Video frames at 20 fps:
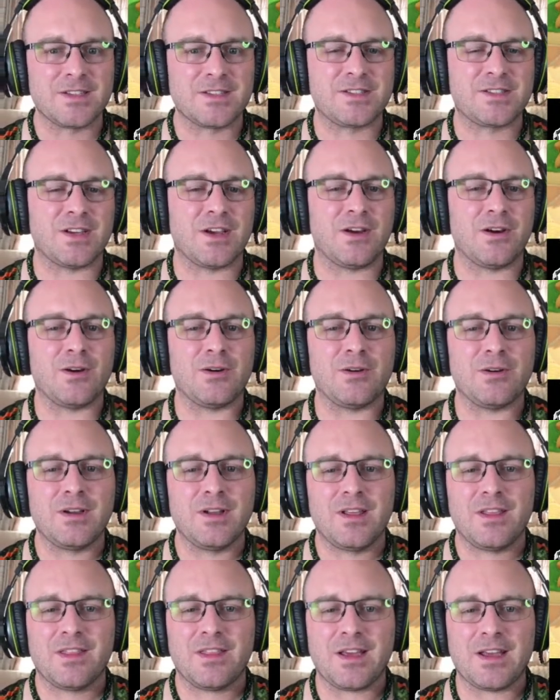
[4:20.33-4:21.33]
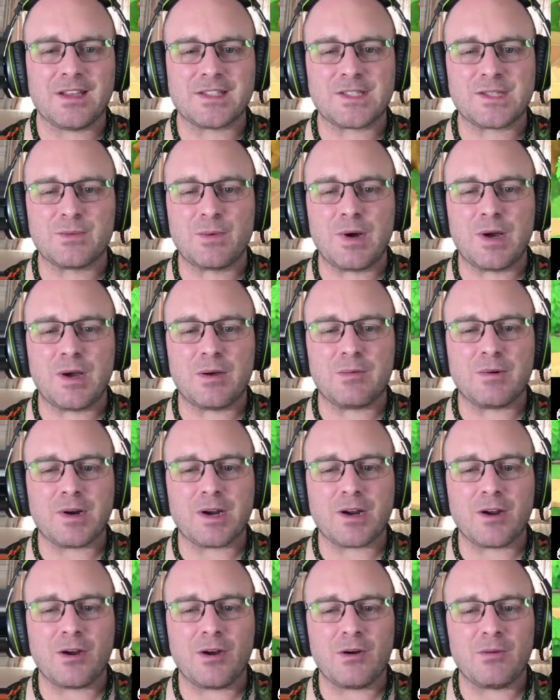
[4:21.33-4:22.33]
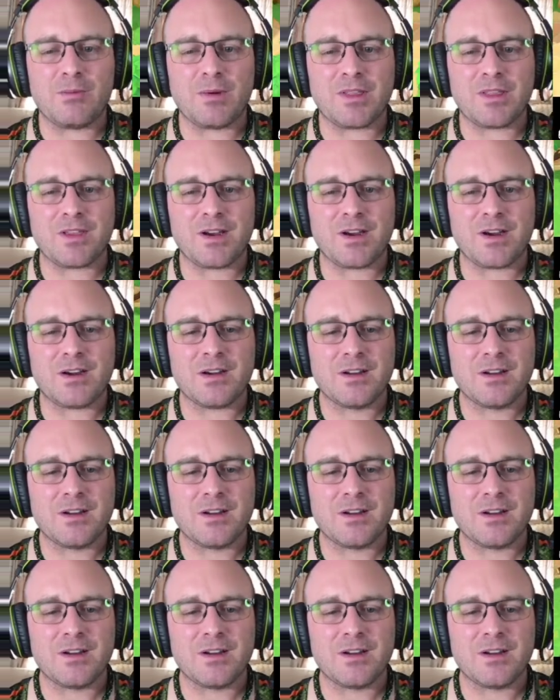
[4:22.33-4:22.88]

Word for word: So that's what we're going with here.